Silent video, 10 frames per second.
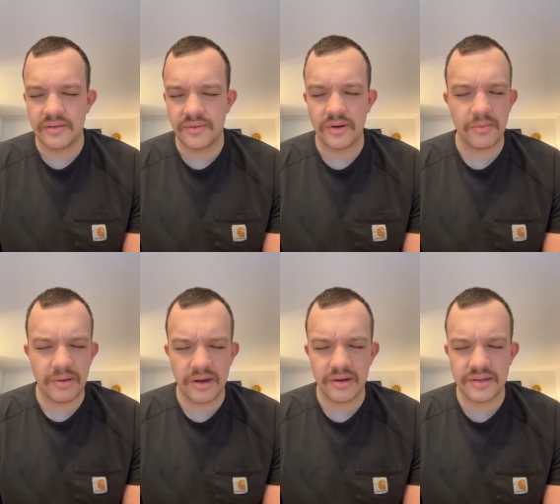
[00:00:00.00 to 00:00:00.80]
For our
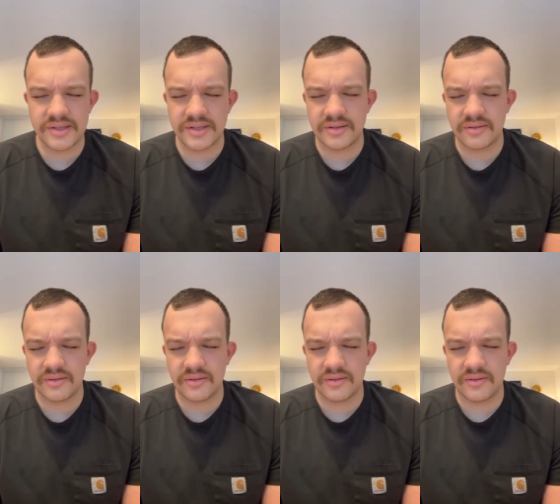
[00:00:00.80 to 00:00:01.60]
parents,
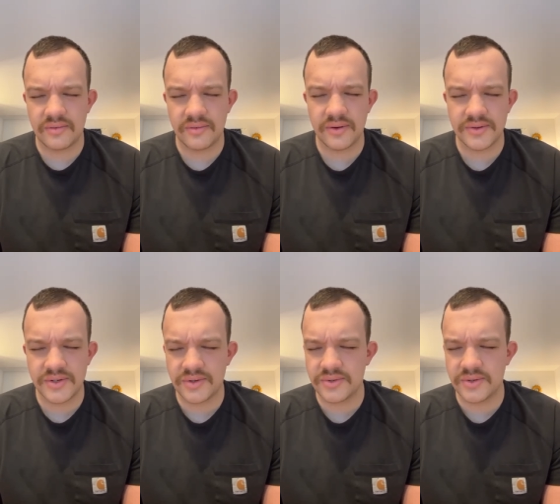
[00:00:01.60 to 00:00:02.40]
for our
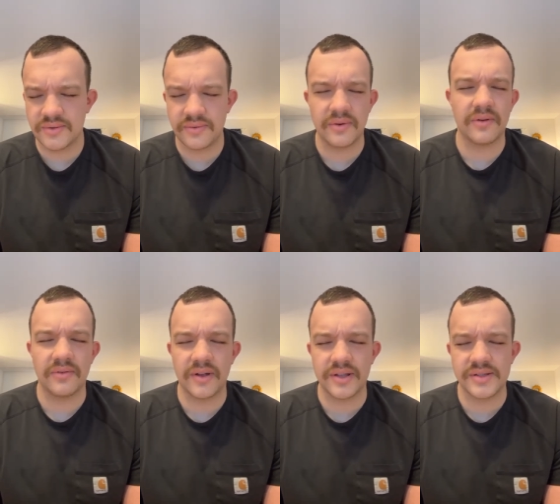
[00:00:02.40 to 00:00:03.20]
children, for our
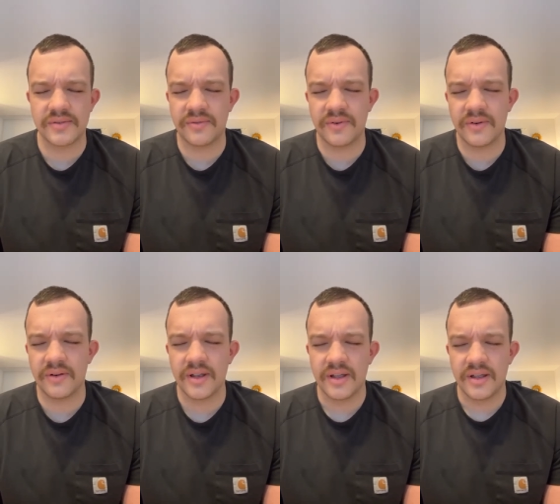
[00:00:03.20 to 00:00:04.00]
friends,
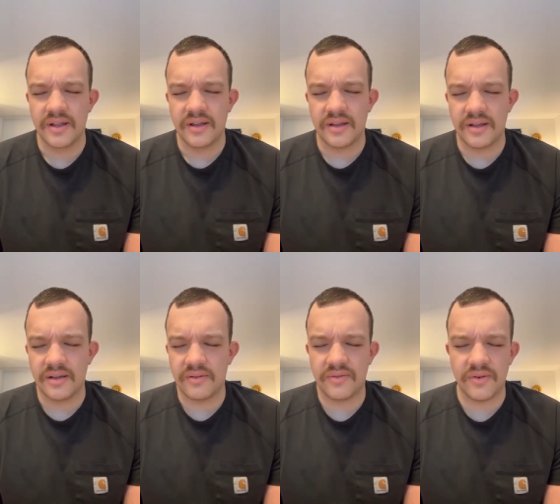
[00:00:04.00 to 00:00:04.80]
for
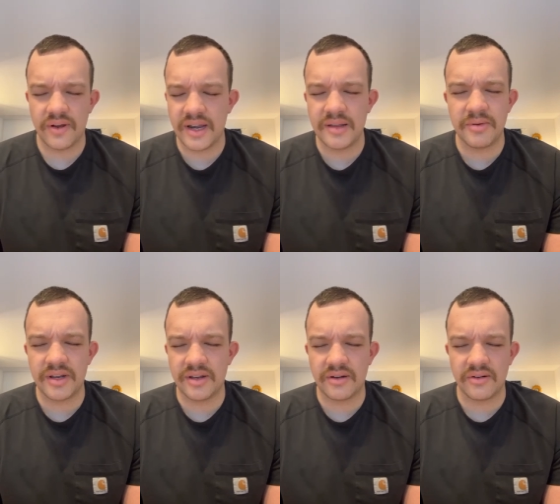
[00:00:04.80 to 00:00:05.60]

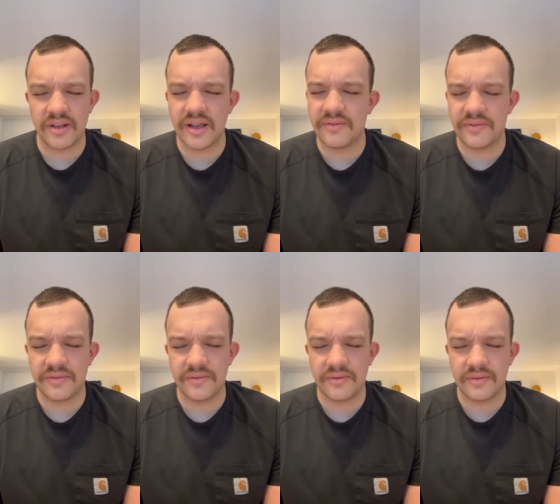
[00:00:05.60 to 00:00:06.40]
anybody in our
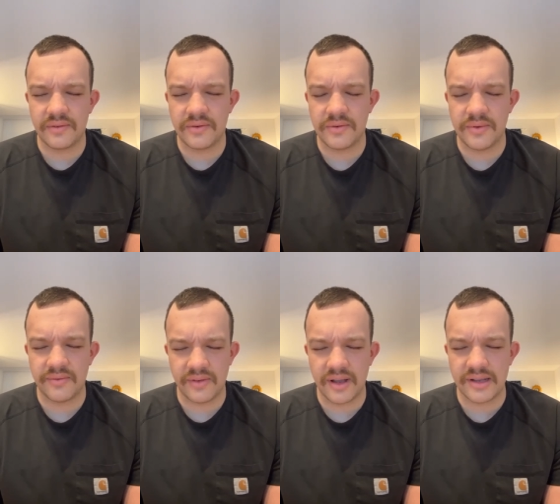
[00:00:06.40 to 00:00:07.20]
life who
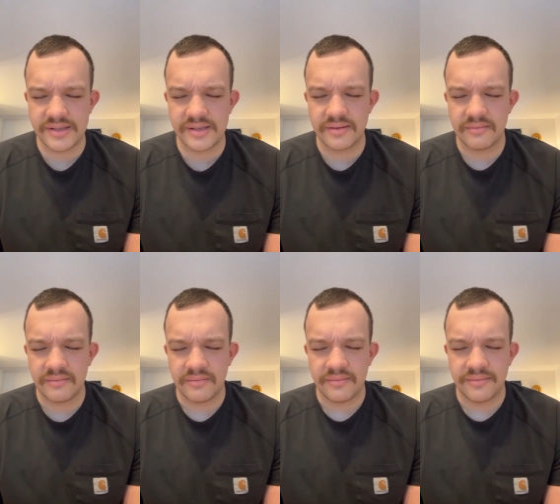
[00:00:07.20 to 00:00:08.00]
we've lost.
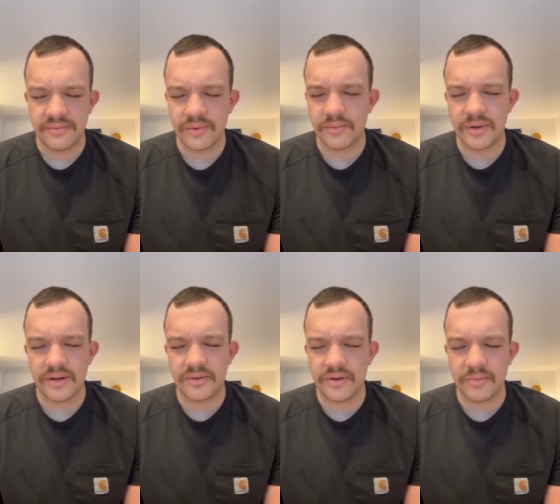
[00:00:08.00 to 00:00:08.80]
Lord, we
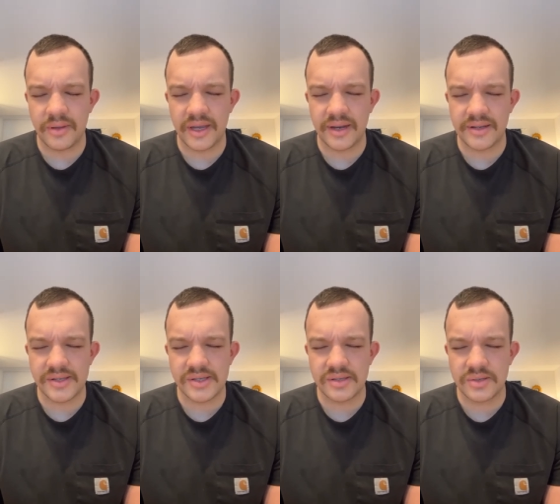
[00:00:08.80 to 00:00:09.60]
know your plan
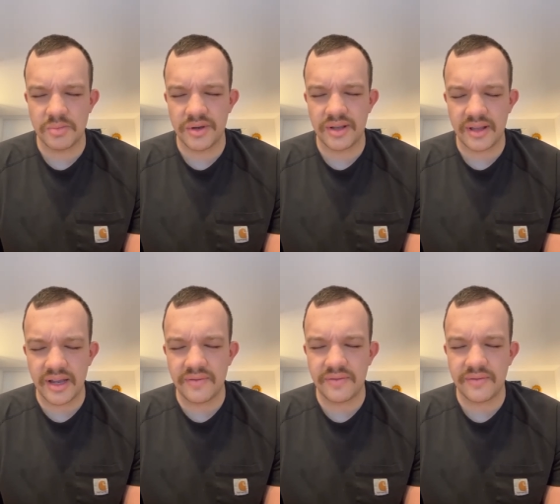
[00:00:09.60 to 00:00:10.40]
is to bring
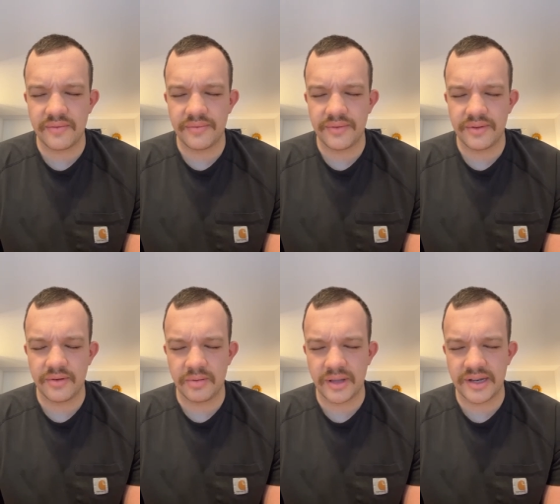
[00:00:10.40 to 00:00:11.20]
life.
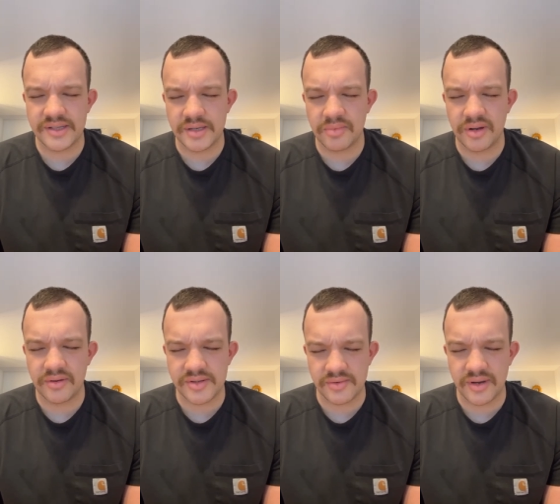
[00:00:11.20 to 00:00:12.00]
Your plan is to bring
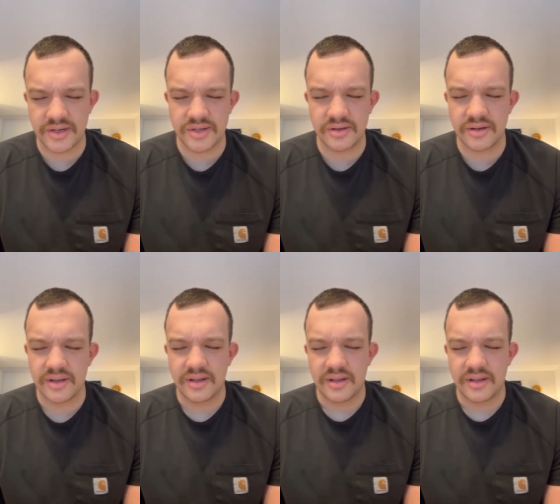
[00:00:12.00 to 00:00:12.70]
resurrection.